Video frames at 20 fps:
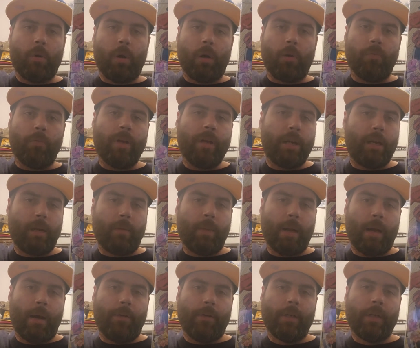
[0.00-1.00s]
are reading
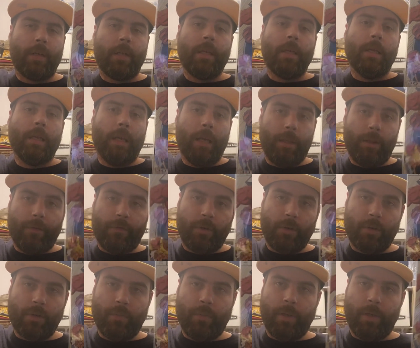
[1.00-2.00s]
about in the
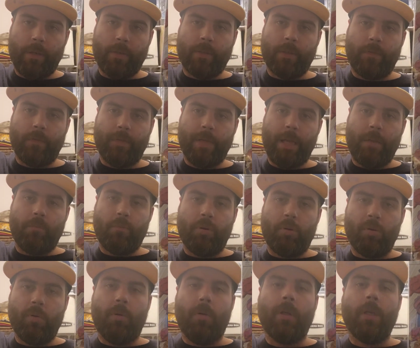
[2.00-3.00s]
first appearance of
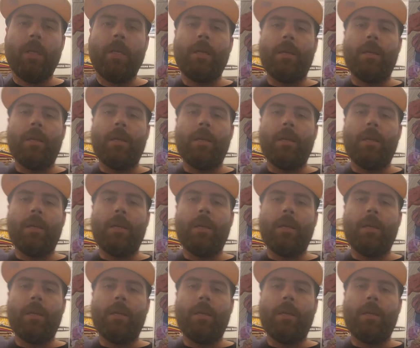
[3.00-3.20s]
Deadpool.